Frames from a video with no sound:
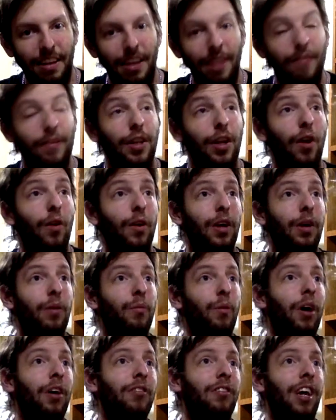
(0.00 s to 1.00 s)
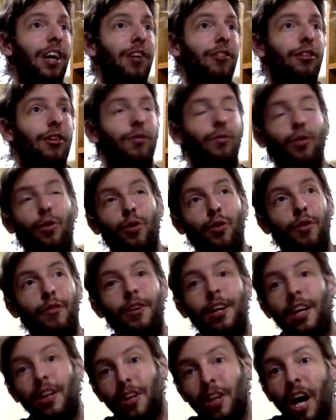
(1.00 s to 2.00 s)
Even though he was actually a ruler
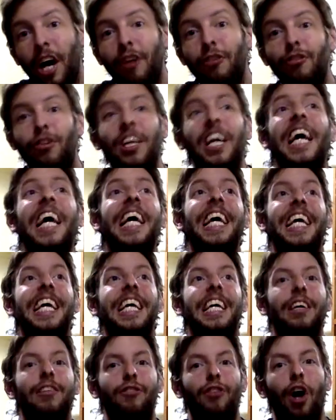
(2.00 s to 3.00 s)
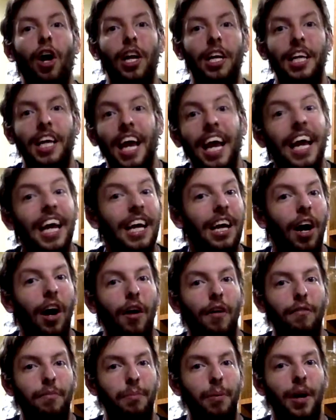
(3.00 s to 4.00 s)
of another country, he is not king
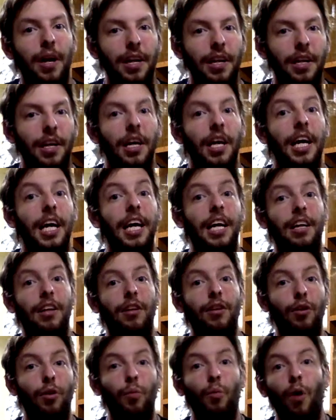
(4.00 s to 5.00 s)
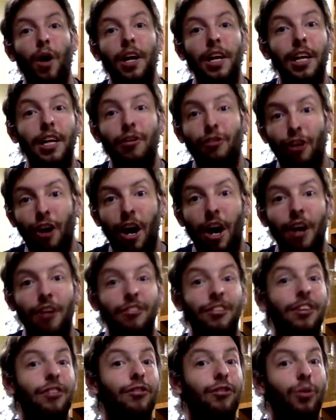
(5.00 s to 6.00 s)
of Britain. The one in
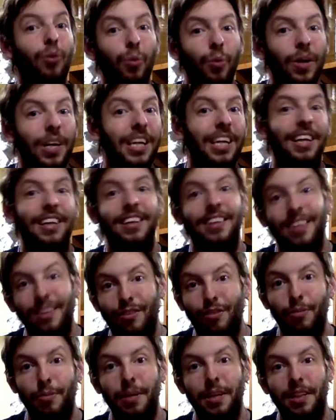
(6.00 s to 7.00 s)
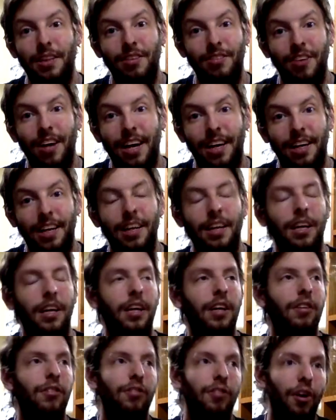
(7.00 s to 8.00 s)
charge is Queen Elizabeth II.
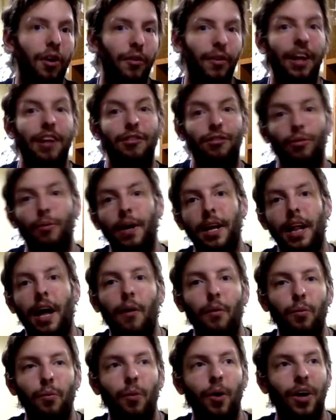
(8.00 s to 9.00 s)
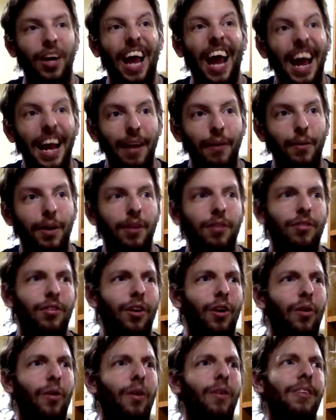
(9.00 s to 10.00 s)
So that's the way that would work anyway.
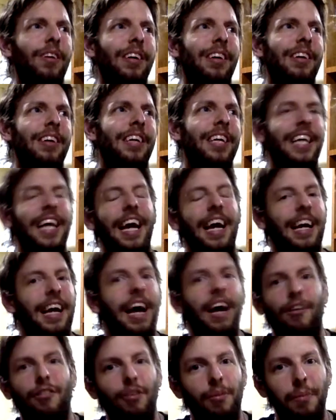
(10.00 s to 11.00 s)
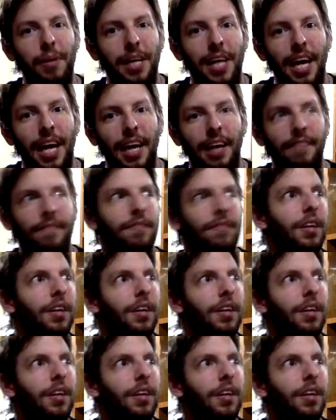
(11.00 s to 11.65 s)
So he can't actually be king.